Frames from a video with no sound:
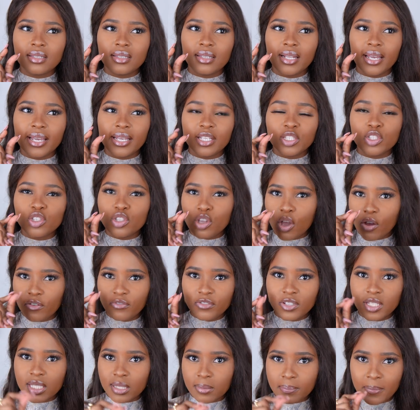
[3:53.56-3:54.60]
like
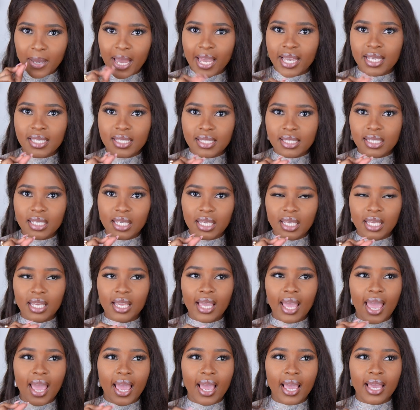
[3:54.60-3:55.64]
soft,
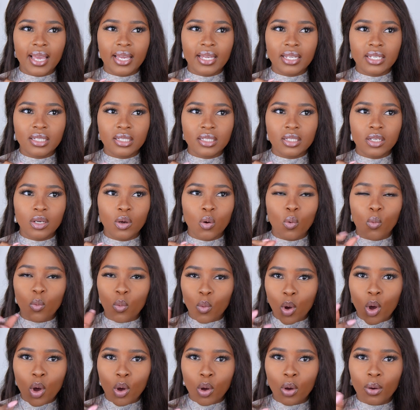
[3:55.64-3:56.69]
spicy and
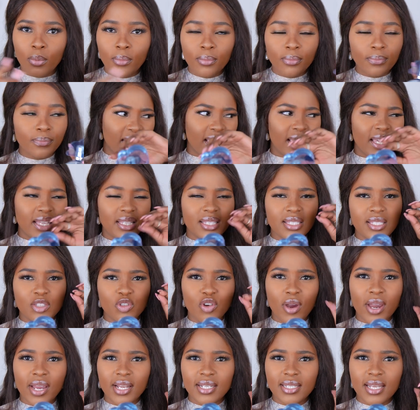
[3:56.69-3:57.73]
warm. It's
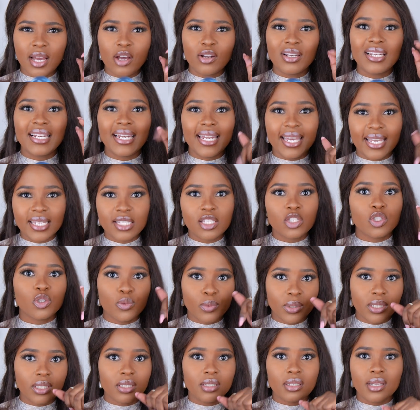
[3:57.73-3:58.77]
drying down less
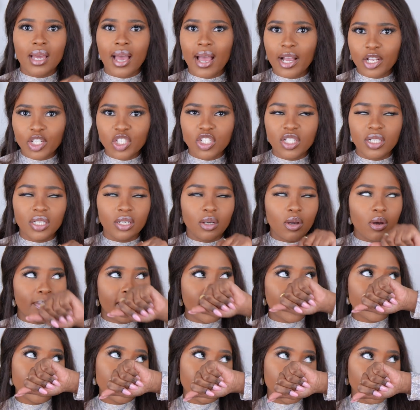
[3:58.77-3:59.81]
sweet actually on
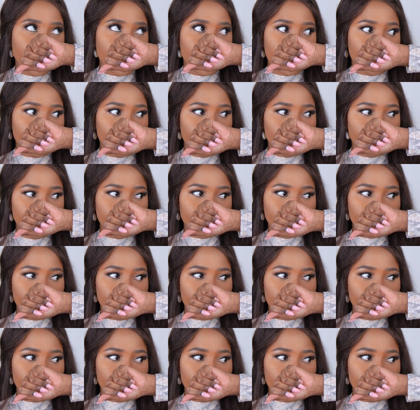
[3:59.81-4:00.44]
my skin.